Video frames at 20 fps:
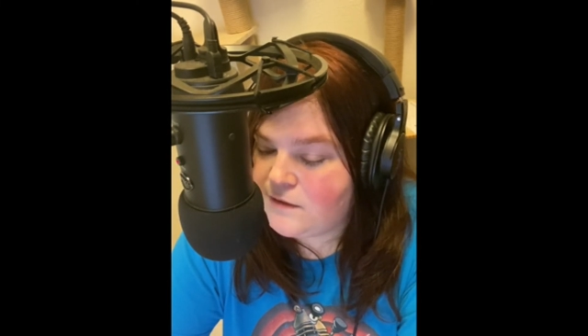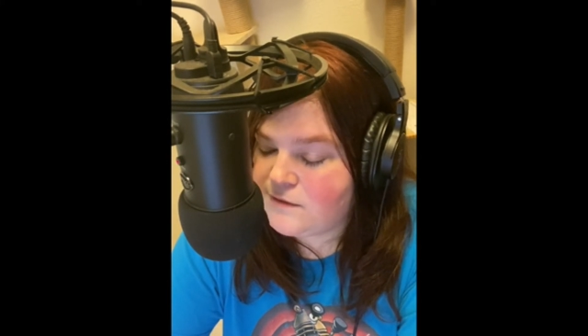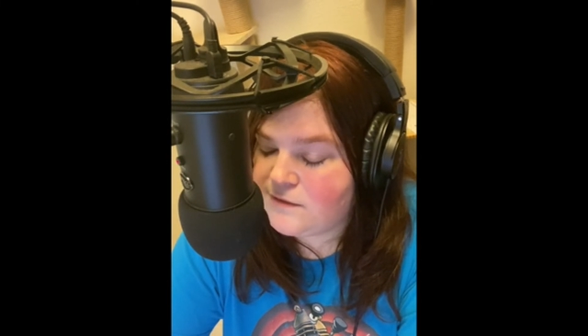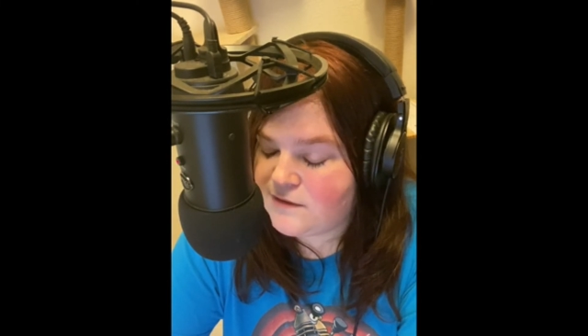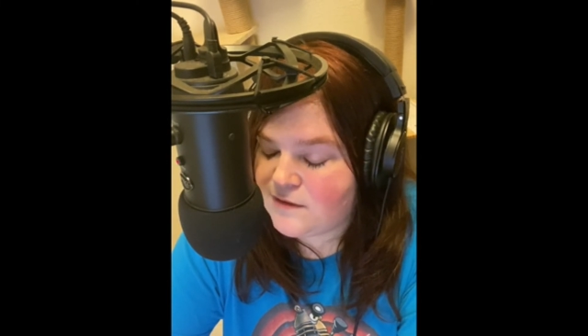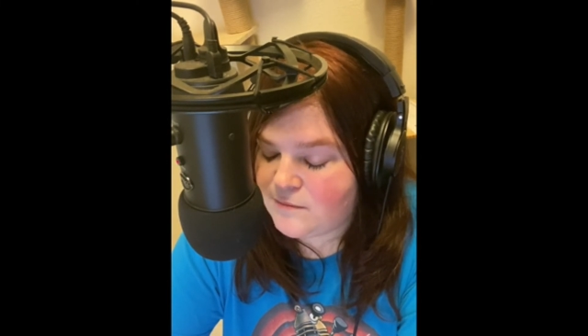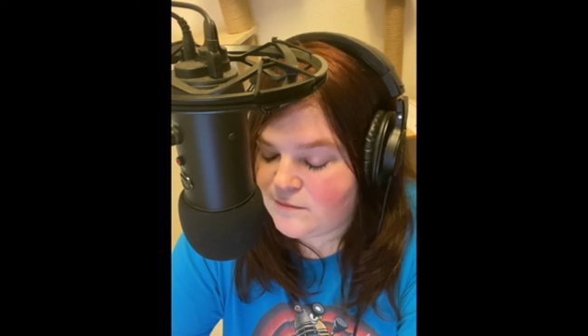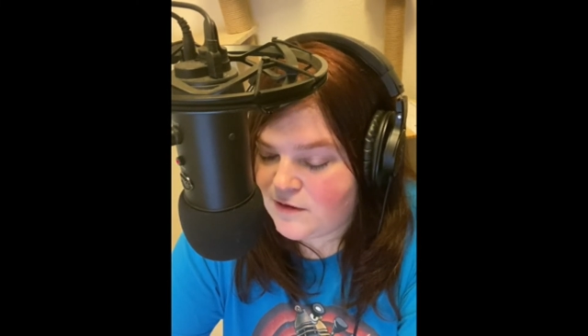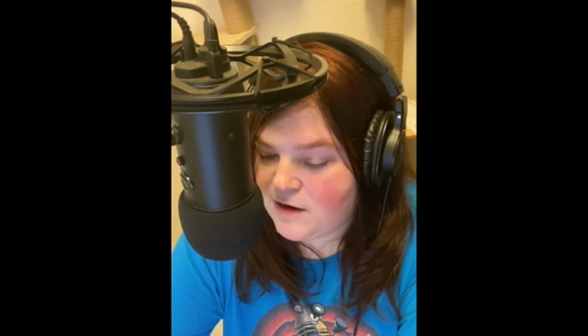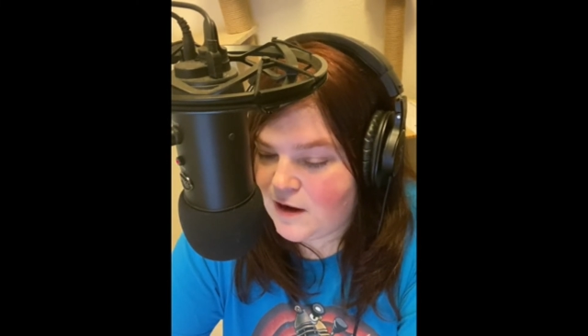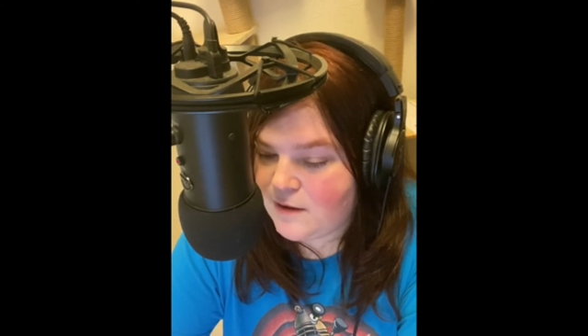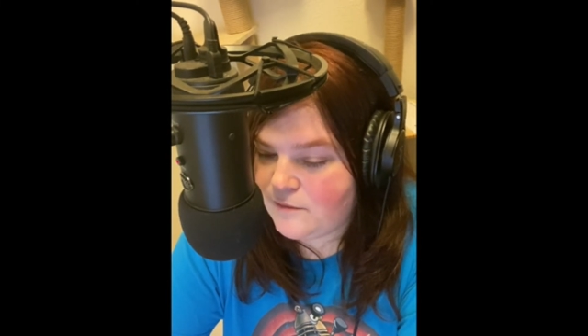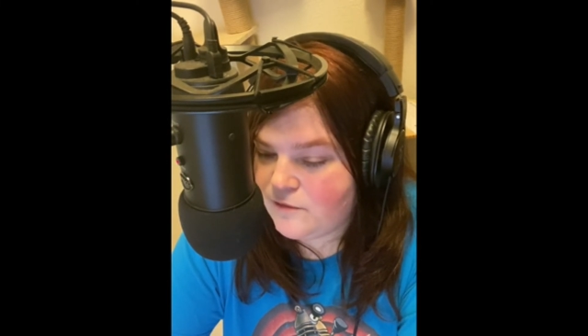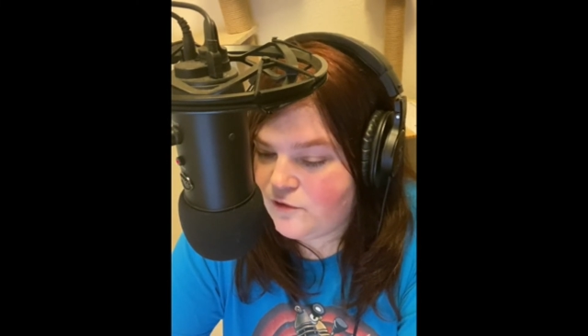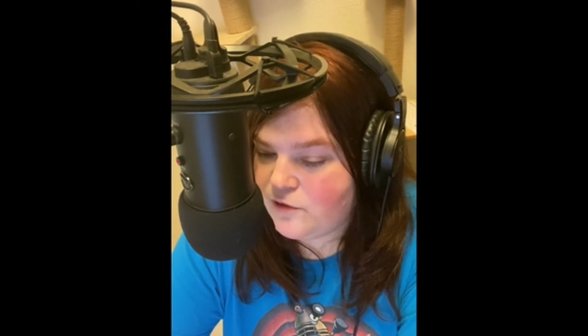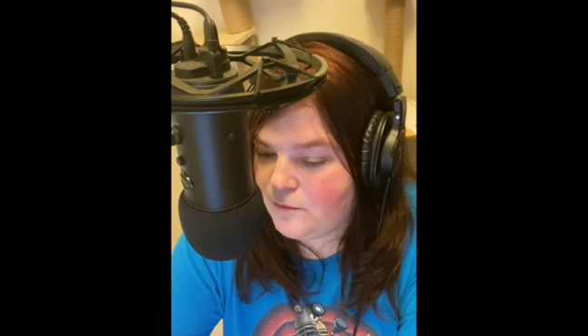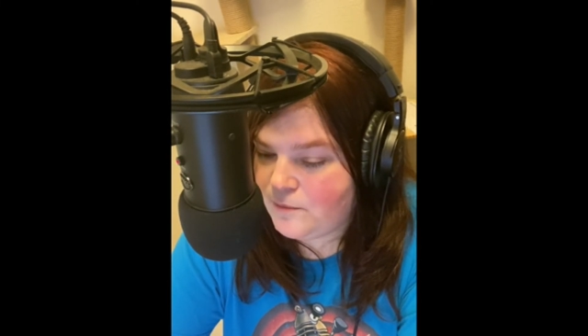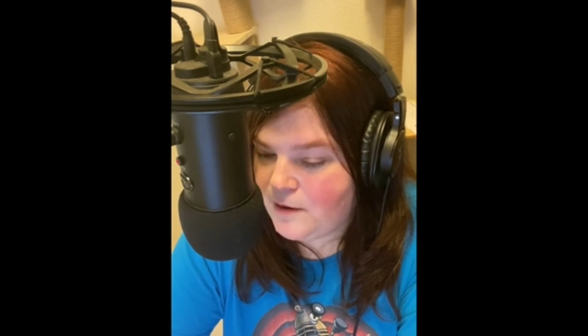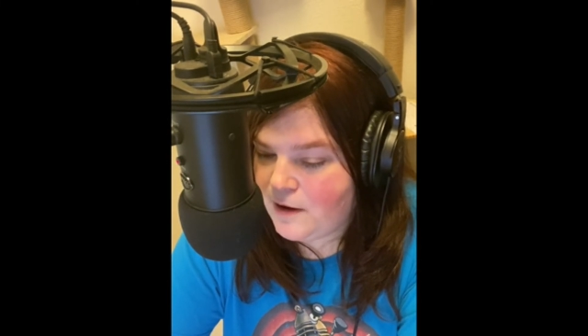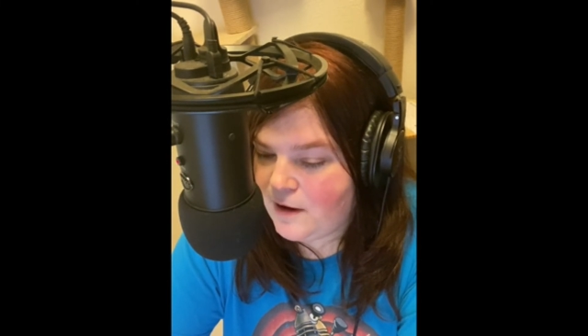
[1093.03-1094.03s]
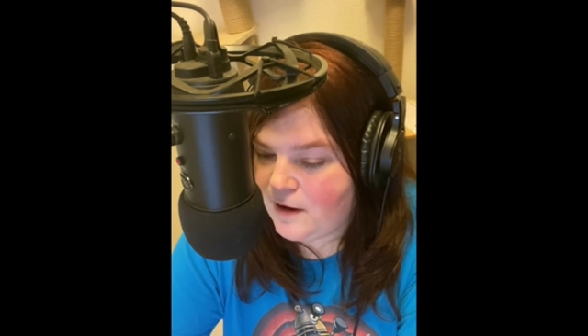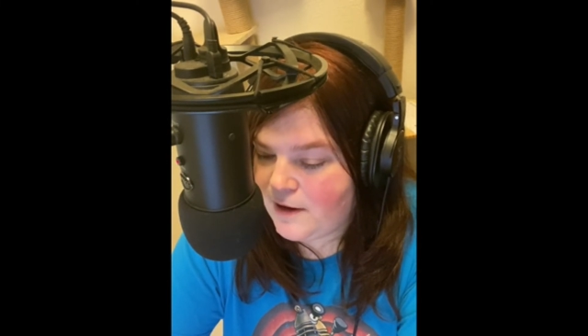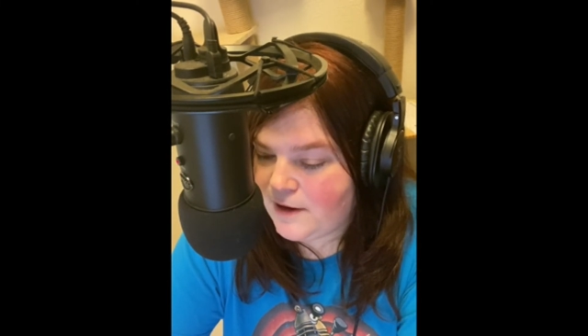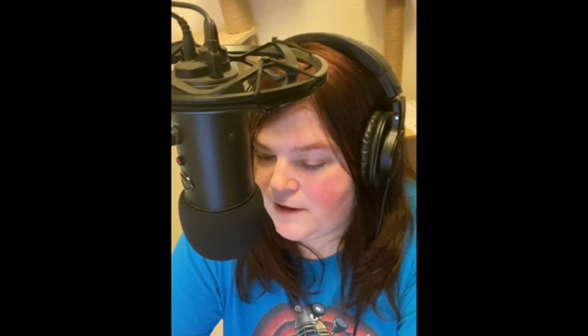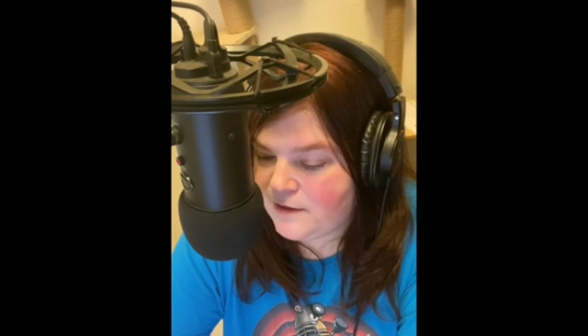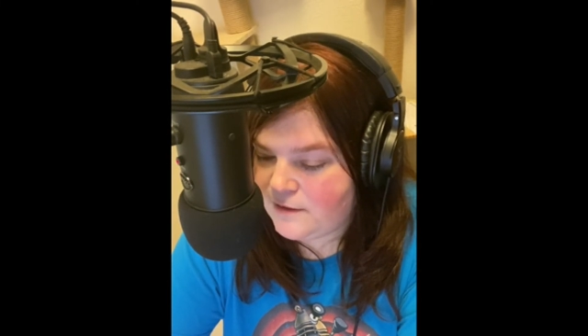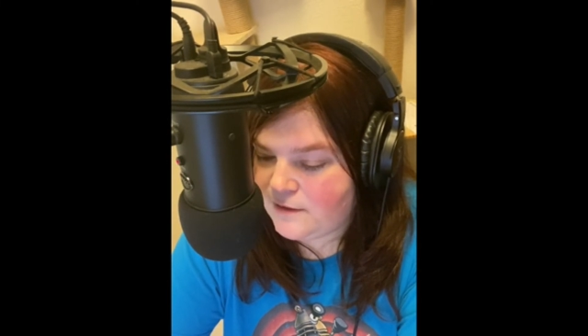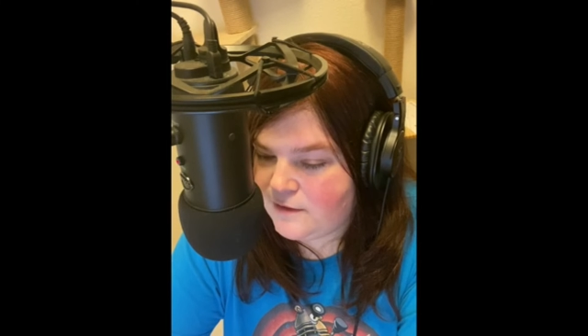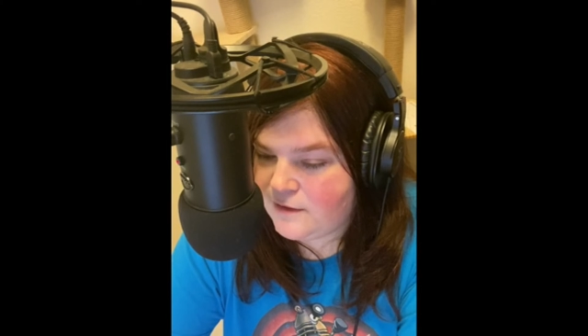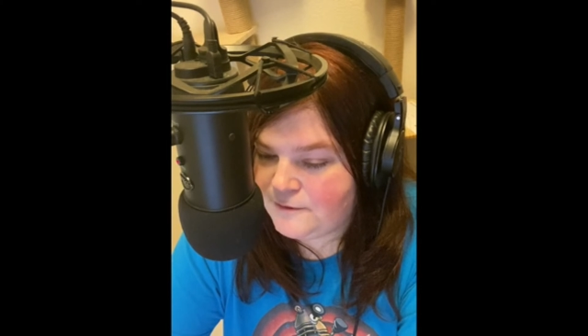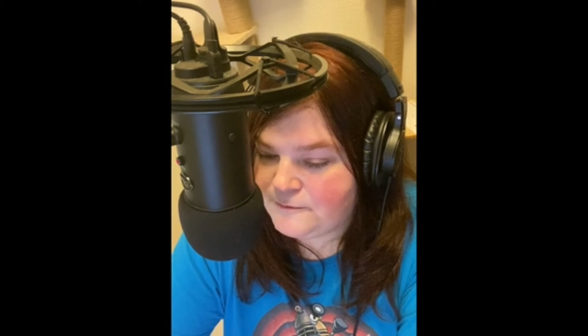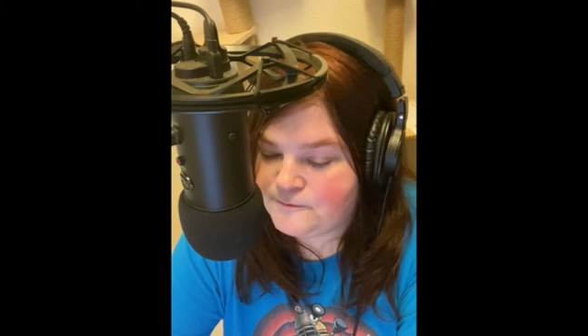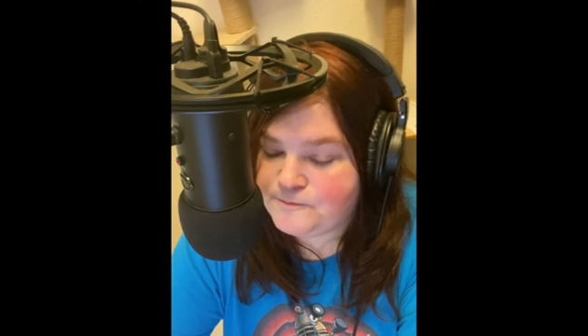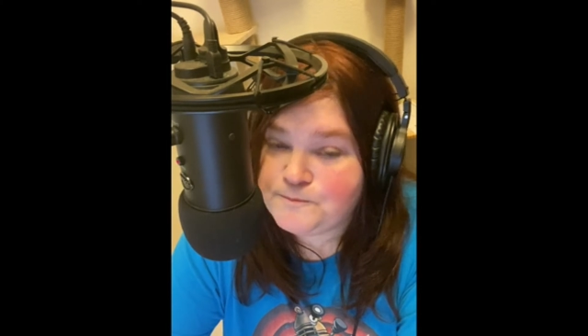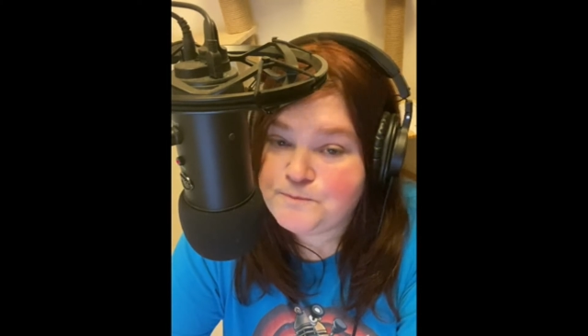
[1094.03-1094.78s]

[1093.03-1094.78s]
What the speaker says: sometimes you're behind.